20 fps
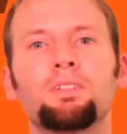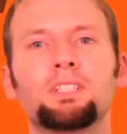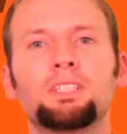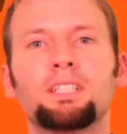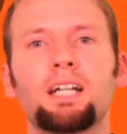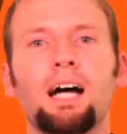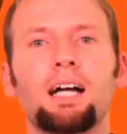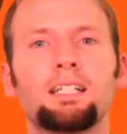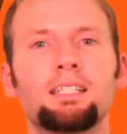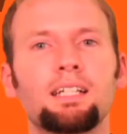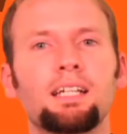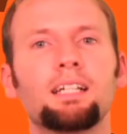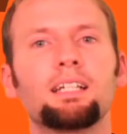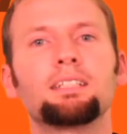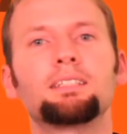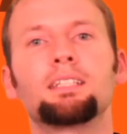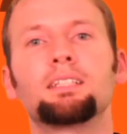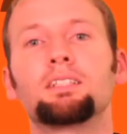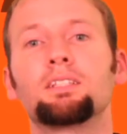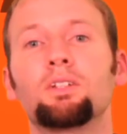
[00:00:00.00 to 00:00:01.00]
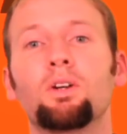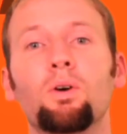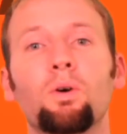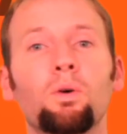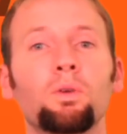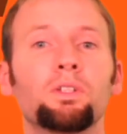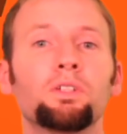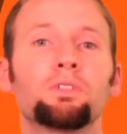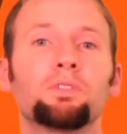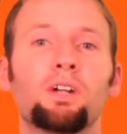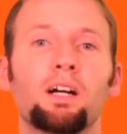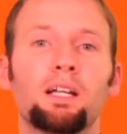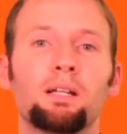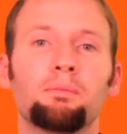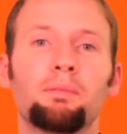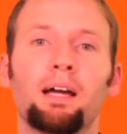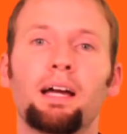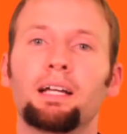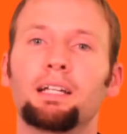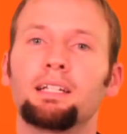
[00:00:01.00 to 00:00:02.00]
Rashad Jennings is an older
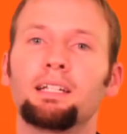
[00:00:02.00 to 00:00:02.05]
running back.